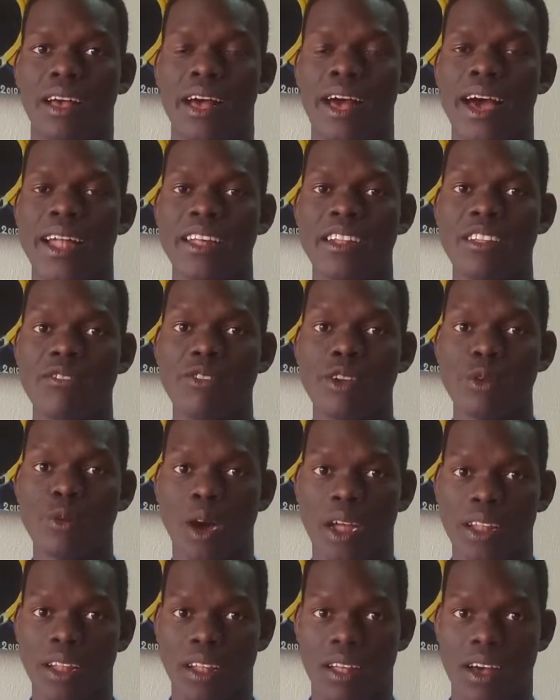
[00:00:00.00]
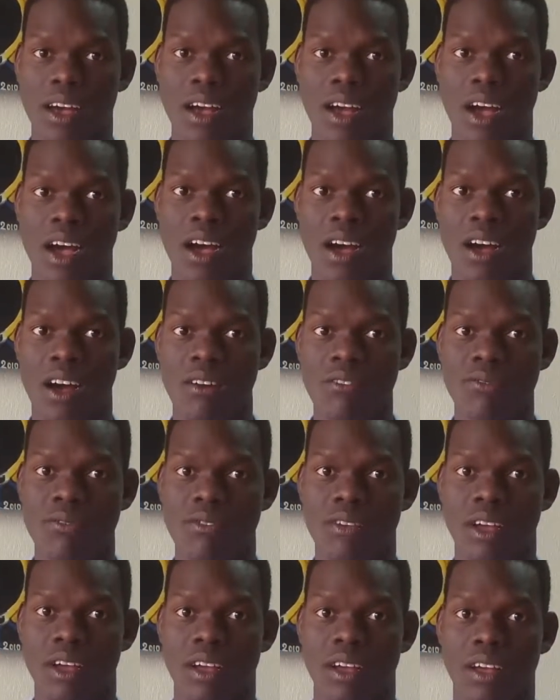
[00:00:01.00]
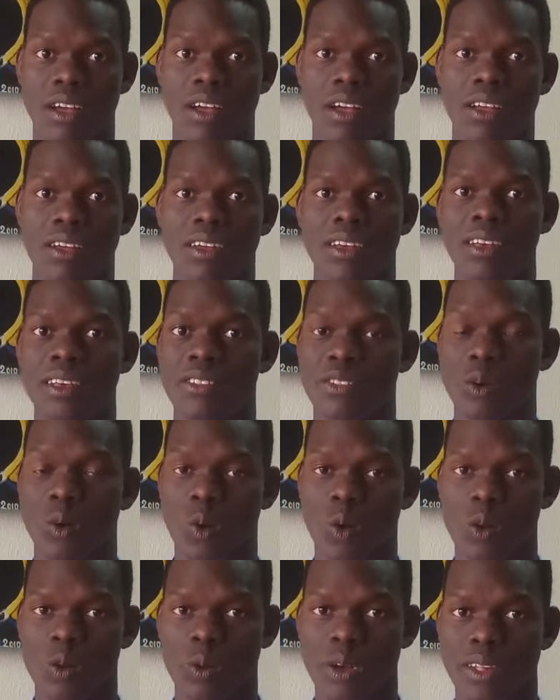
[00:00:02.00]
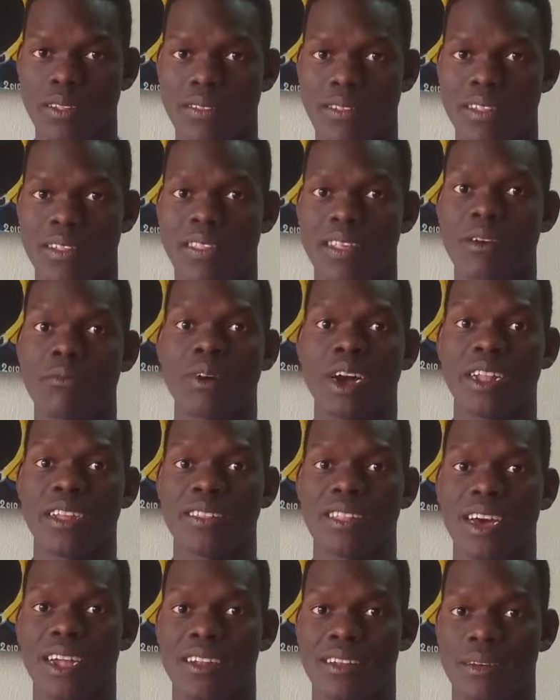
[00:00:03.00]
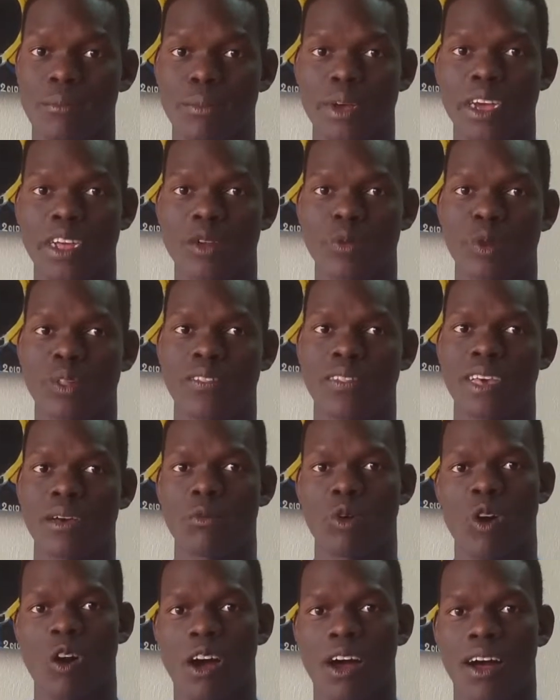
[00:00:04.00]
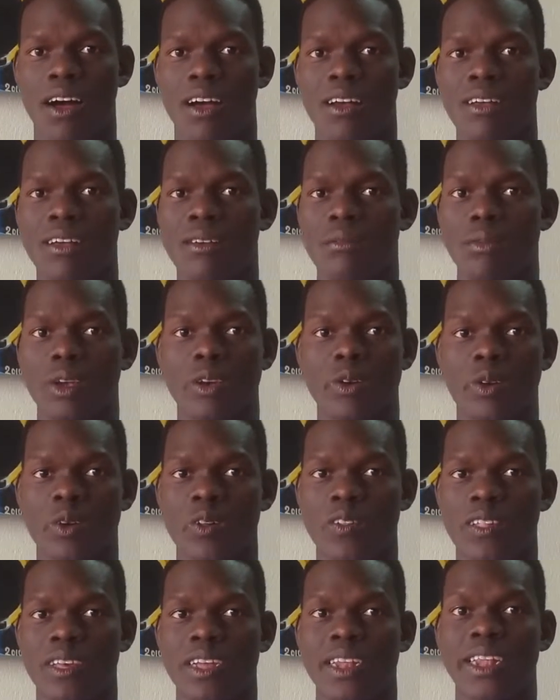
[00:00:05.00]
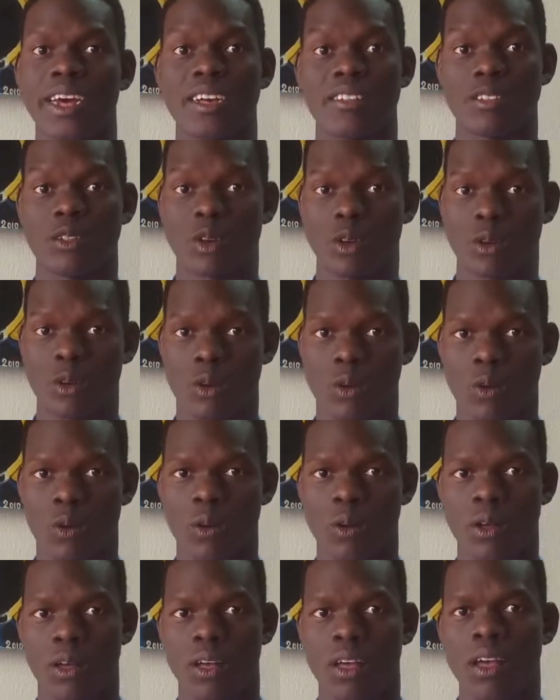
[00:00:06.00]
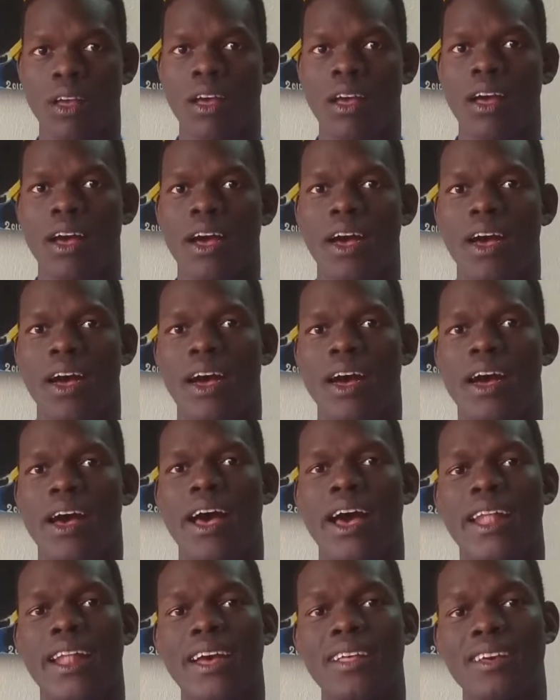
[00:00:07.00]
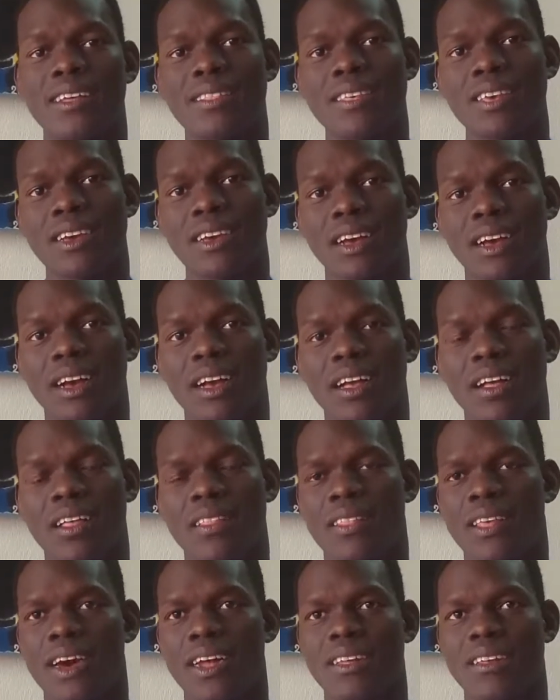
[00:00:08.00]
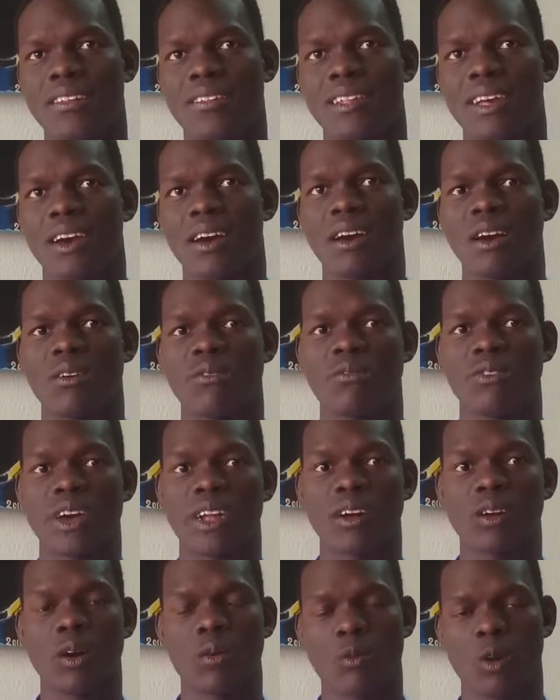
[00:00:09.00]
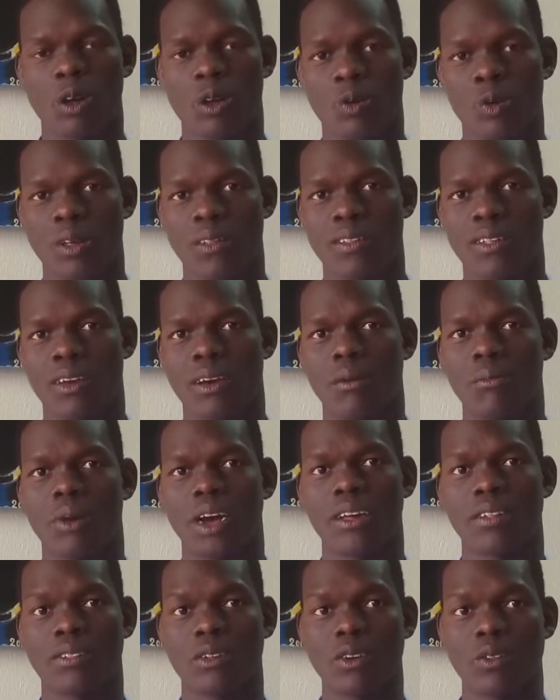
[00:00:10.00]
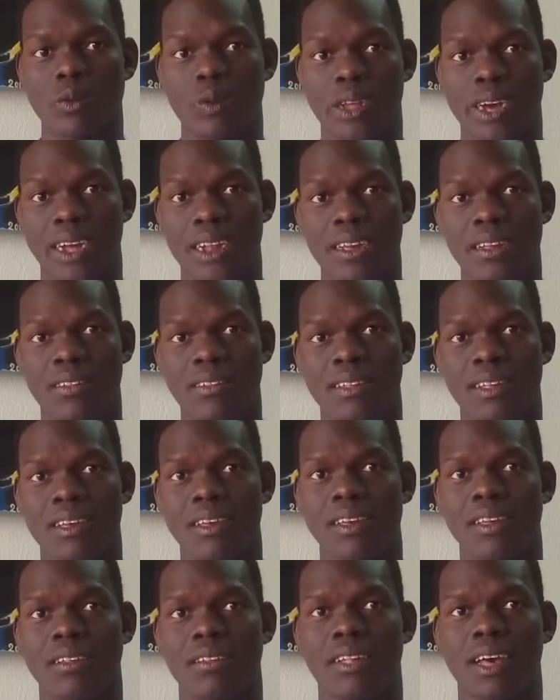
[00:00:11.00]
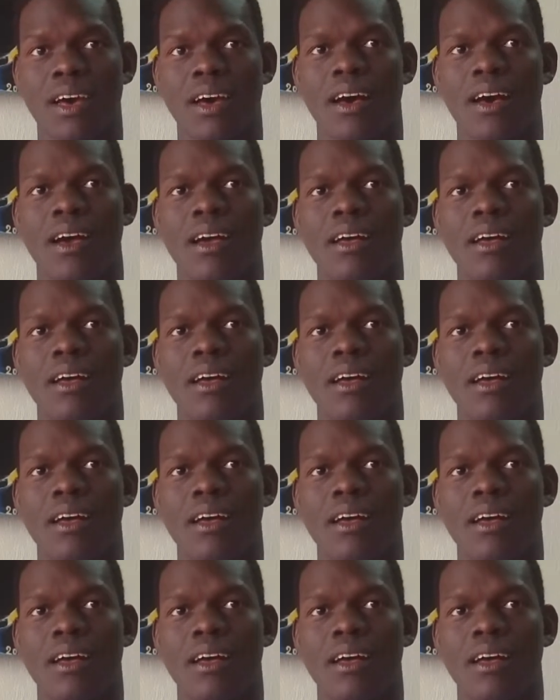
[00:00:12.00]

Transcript: an individual have is always the money that remains with him or her because it does not grow. Uh, another thing uh, that is uh, very common with uh, my South Sudanese is uh,